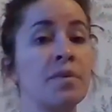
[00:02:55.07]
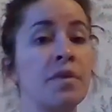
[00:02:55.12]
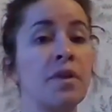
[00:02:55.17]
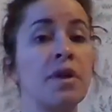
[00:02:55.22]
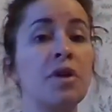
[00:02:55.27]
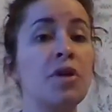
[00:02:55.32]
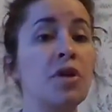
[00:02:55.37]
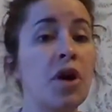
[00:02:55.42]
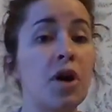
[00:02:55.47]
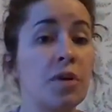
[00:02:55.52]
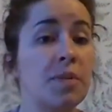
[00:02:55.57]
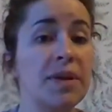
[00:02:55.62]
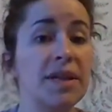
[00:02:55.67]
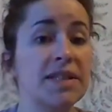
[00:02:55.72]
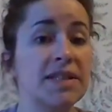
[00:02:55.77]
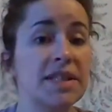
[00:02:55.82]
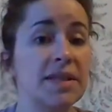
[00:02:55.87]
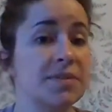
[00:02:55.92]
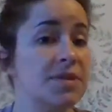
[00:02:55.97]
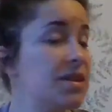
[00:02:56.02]
Nobody
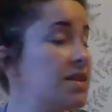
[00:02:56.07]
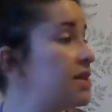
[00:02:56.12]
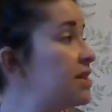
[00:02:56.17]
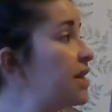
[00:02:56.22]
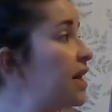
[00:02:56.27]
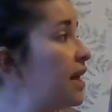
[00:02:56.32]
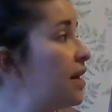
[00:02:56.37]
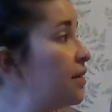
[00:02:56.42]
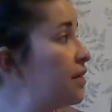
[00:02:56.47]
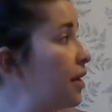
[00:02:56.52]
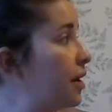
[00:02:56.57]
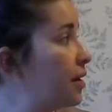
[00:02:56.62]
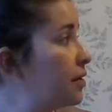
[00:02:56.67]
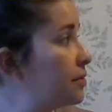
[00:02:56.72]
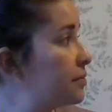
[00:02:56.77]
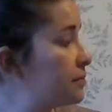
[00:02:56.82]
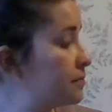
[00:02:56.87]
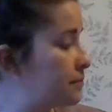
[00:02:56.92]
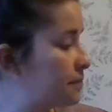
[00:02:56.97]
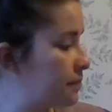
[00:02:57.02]
seemed to care
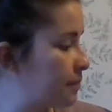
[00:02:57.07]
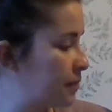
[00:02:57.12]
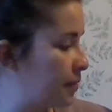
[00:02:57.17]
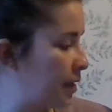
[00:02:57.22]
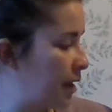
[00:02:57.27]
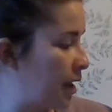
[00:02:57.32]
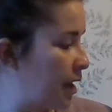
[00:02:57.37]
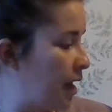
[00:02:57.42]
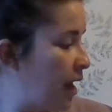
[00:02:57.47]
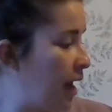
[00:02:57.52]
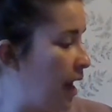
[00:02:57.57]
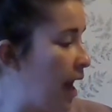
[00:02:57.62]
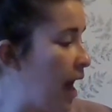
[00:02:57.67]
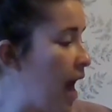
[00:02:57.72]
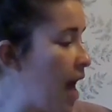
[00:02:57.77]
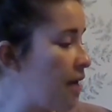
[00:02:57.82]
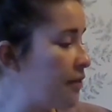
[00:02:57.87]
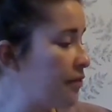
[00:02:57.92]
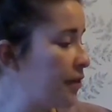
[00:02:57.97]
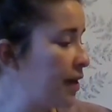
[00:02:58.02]
though.
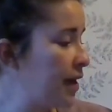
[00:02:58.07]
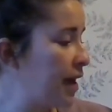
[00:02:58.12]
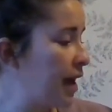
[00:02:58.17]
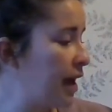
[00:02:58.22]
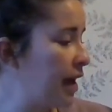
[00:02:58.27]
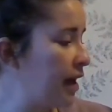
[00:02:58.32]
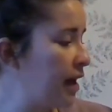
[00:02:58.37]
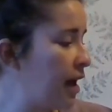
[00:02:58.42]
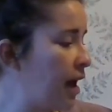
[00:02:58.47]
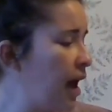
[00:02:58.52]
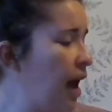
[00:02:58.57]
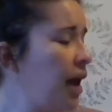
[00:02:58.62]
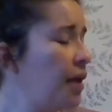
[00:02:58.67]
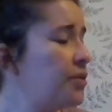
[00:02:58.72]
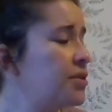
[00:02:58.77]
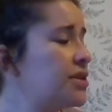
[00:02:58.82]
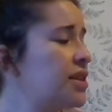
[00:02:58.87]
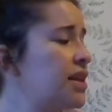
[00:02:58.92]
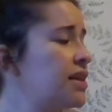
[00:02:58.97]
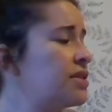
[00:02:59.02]
Every night I
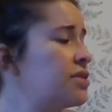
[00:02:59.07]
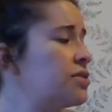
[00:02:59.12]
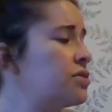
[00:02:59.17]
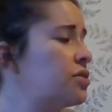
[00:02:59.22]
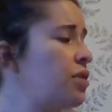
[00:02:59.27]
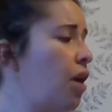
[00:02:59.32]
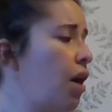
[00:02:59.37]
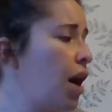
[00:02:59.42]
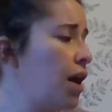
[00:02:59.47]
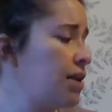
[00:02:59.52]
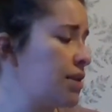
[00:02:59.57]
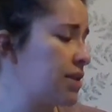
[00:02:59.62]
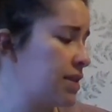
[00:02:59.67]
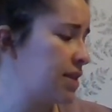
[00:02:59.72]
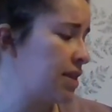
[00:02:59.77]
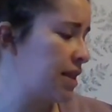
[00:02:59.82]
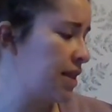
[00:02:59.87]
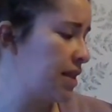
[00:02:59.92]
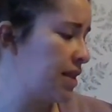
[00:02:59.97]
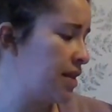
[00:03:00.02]
was
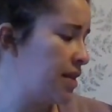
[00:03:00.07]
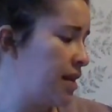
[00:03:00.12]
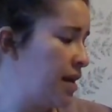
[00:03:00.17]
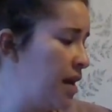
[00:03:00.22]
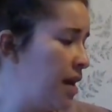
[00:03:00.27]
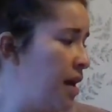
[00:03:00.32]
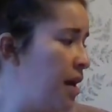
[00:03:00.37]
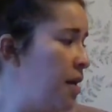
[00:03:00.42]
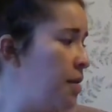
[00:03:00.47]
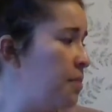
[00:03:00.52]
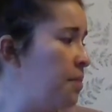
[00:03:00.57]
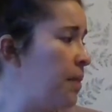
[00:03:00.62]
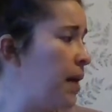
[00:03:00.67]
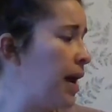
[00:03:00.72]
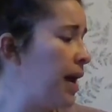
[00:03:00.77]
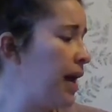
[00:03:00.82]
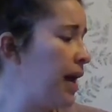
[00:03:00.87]
exhausted. My